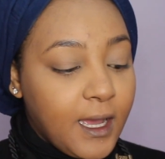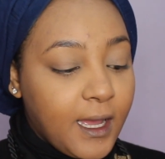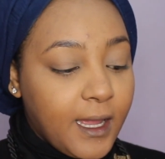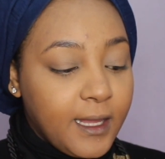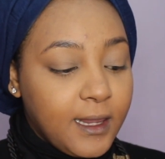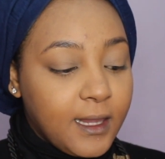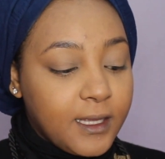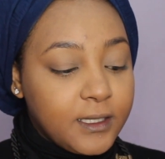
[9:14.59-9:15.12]

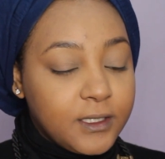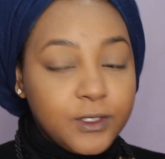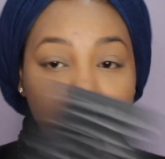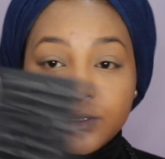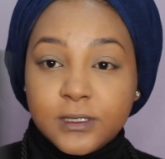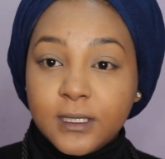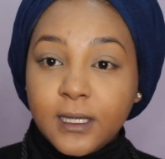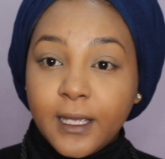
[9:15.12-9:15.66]
I like
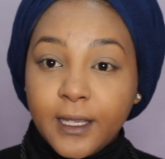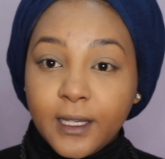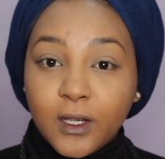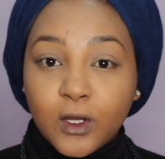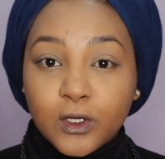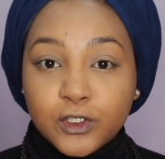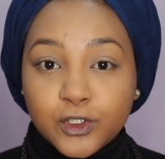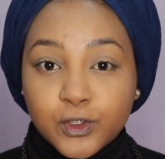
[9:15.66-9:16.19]
using a
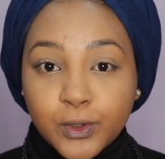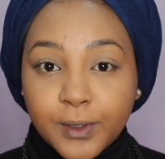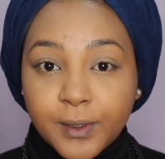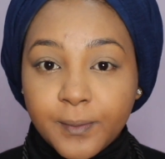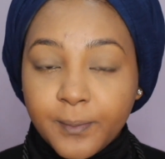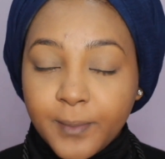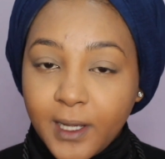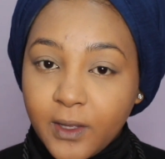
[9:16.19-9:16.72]

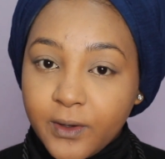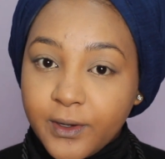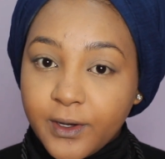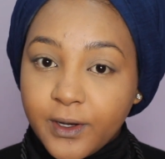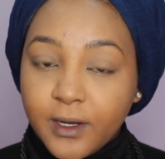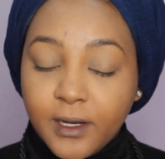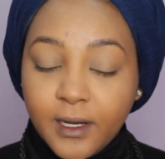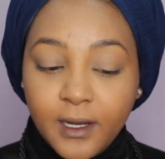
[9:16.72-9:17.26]
contour
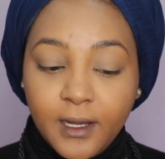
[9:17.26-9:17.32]
powder,